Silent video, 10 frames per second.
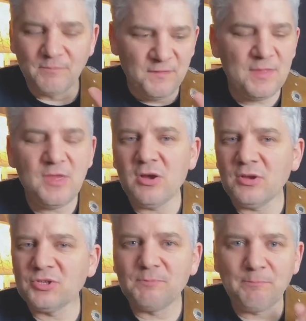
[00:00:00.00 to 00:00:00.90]

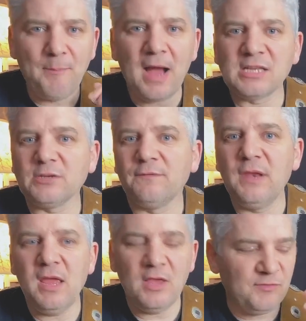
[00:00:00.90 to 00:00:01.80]
videos, packs of
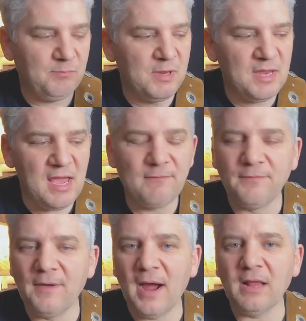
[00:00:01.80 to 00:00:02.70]
links, PDF
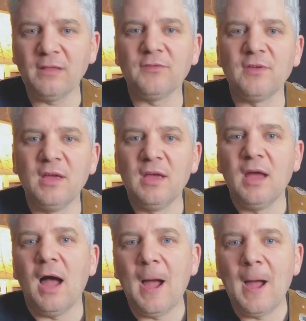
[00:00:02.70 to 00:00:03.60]
files,
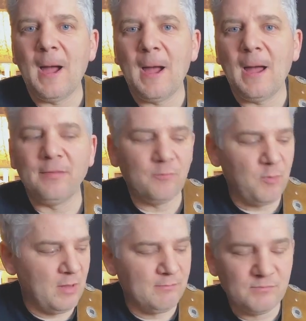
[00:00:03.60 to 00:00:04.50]
and
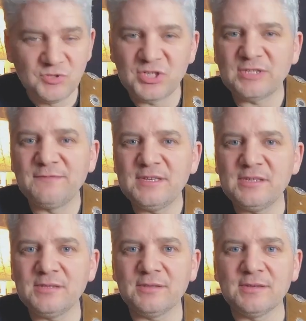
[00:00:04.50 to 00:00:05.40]
well, just
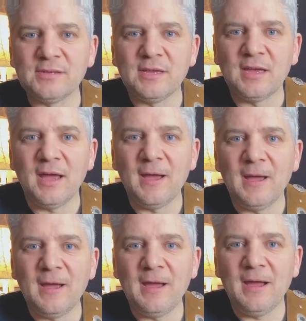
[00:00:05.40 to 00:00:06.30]
visit
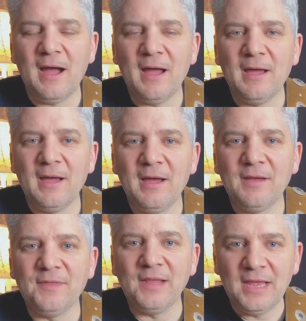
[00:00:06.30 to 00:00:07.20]

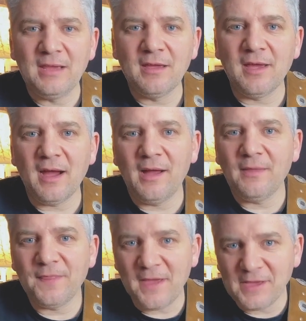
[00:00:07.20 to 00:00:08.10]
the link,
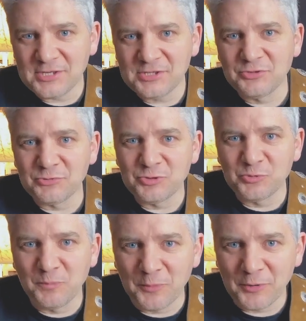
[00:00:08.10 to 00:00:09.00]
and thanks to
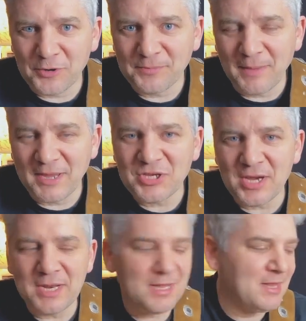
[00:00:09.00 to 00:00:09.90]
support my
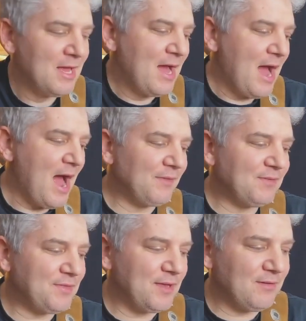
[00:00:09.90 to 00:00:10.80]
channel. And
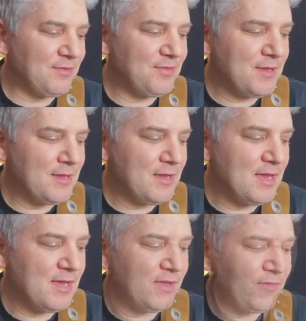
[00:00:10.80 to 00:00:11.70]
the second thing
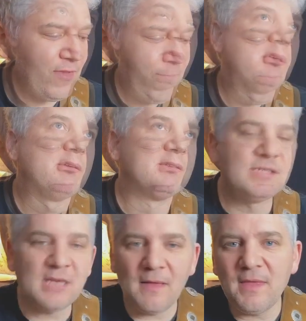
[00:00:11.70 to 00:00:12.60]
is
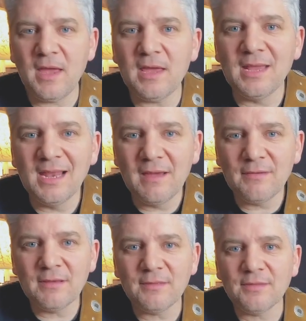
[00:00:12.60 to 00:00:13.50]
Sunday
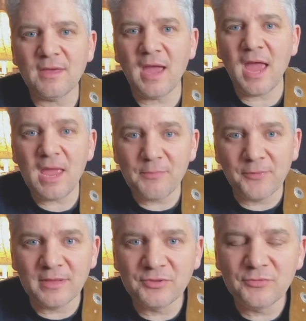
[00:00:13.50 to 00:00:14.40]
11th
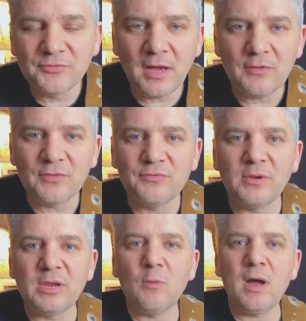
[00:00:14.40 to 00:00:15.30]
April
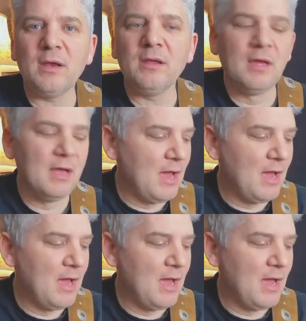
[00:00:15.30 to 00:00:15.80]
2021